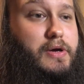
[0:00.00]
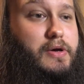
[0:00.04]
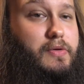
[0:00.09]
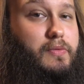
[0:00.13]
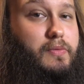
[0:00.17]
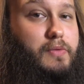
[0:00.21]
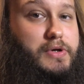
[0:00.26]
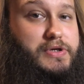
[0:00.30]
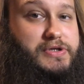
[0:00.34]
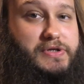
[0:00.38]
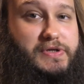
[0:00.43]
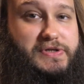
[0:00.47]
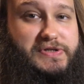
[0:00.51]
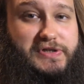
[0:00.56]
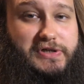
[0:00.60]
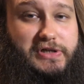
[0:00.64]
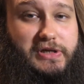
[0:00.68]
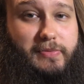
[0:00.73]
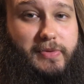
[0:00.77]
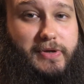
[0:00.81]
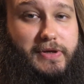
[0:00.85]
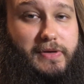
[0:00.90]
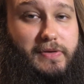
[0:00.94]
We're just
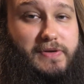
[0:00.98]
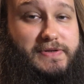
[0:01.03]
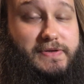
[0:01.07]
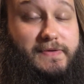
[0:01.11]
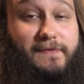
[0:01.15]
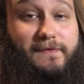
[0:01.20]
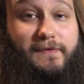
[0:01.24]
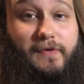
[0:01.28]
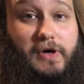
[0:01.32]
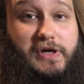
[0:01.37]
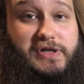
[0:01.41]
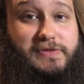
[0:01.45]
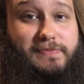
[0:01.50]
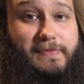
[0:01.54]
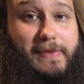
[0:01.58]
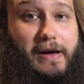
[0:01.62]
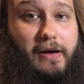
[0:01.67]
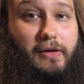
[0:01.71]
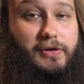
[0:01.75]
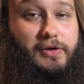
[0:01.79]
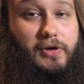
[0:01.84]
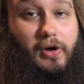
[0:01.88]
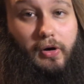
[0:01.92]
going to be using flush
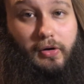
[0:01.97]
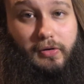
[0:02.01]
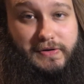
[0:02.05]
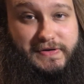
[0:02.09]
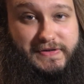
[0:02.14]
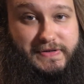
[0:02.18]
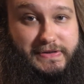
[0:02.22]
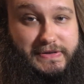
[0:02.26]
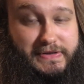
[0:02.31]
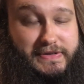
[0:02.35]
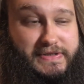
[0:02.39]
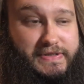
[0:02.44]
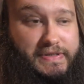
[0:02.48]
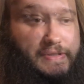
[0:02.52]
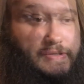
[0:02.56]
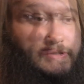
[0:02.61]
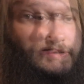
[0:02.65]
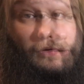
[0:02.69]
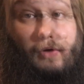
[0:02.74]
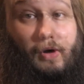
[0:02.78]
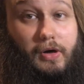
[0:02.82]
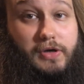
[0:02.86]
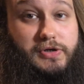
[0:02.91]
mount Carlsons. For
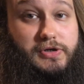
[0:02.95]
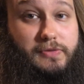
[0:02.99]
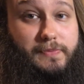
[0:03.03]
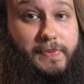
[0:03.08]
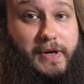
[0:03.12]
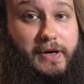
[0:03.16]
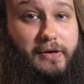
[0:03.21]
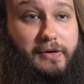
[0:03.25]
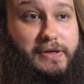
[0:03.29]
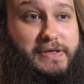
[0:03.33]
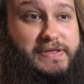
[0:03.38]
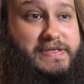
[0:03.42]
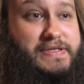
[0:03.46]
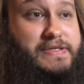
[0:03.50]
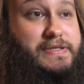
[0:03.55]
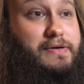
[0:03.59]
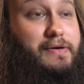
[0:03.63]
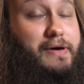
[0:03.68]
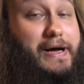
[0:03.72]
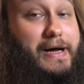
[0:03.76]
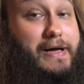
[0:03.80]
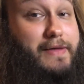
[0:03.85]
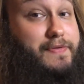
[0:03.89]
the larger
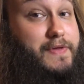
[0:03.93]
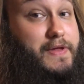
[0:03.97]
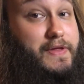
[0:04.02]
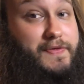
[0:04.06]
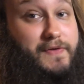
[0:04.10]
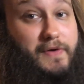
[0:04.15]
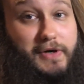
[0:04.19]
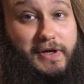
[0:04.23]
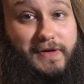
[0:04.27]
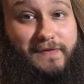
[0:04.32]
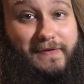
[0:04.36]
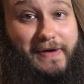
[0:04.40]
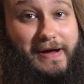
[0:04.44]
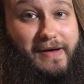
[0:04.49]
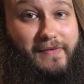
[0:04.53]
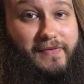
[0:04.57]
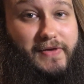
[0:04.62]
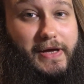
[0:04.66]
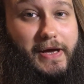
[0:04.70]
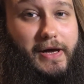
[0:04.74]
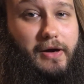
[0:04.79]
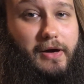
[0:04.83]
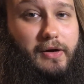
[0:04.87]
pellets, like the
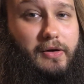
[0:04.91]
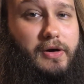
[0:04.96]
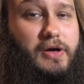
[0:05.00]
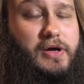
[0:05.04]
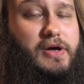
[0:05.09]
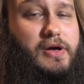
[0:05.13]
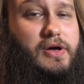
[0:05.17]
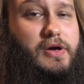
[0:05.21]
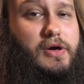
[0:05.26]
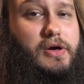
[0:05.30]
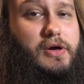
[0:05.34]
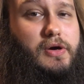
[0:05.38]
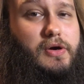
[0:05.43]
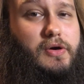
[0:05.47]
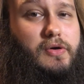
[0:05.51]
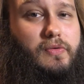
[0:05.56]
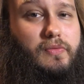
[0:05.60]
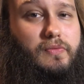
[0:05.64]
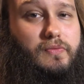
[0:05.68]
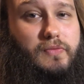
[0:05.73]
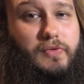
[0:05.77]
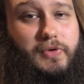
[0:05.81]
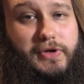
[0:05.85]
35 cal,
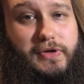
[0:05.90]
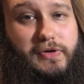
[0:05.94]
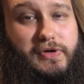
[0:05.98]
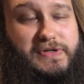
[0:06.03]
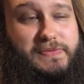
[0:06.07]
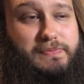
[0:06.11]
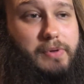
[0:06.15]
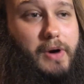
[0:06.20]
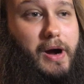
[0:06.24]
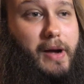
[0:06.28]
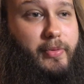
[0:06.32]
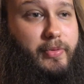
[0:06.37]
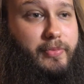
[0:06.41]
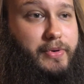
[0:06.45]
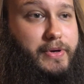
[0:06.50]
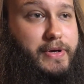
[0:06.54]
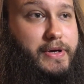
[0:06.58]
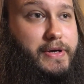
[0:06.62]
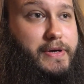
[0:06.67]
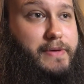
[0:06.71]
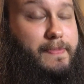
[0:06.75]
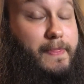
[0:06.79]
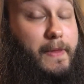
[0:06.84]
we'll use
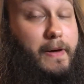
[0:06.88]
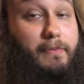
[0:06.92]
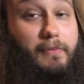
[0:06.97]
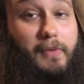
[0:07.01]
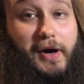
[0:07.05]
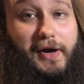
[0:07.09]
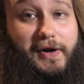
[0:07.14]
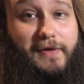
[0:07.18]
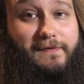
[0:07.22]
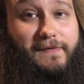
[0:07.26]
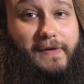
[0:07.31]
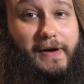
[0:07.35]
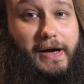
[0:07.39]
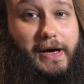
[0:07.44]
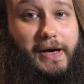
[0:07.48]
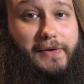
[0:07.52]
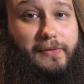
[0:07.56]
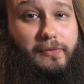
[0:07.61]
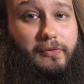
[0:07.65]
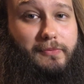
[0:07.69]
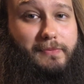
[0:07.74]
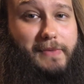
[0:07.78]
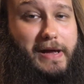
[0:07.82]
probably a
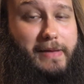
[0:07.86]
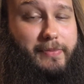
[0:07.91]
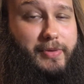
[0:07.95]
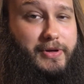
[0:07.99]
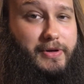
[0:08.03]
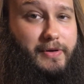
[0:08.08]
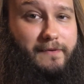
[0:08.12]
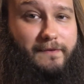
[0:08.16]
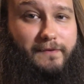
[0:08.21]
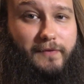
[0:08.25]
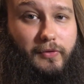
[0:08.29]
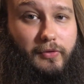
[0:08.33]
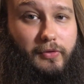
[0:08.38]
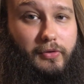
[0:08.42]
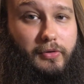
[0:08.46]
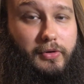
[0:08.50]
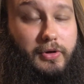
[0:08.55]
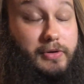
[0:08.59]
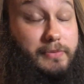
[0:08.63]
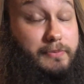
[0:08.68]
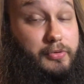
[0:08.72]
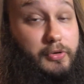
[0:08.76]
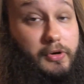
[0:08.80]
modified or maybe a
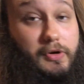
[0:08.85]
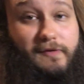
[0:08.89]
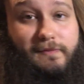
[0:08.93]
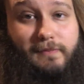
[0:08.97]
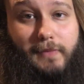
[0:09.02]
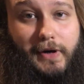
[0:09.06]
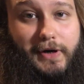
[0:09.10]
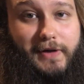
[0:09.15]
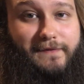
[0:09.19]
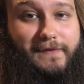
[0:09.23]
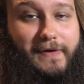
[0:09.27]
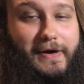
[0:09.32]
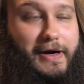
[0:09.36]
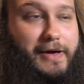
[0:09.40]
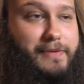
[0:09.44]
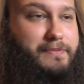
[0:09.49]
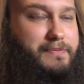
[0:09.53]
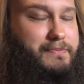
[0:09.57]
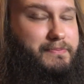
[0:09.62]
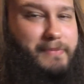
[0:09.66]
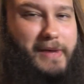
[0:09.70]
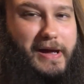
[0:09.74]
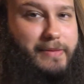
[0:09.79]
full improved
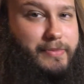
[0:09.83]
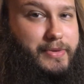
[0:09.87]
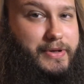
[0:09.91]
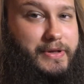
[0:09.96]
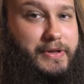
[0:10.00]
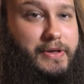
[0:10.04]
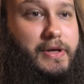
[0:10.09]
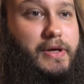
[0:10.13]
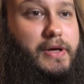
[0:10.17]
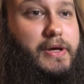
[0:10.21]
modified, maybe.